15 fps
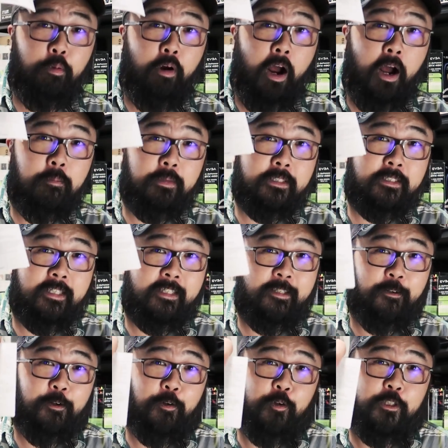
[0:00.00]
promise that
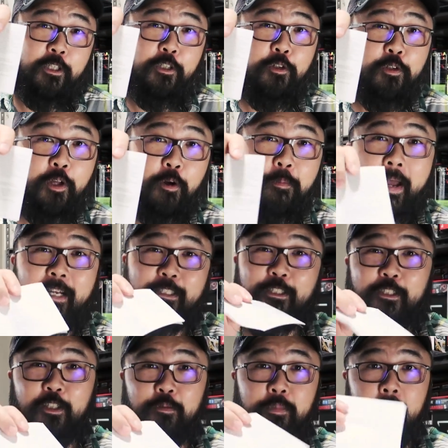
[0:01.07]
they're going to do their
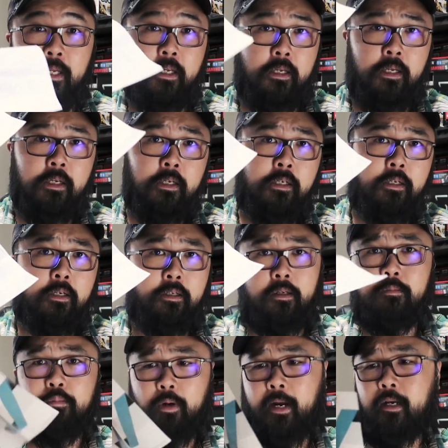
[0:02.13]
best to be a
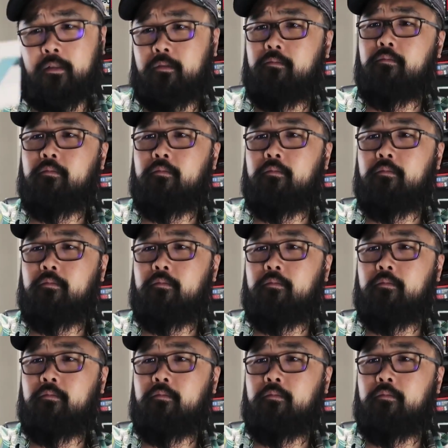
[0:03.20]
good brand.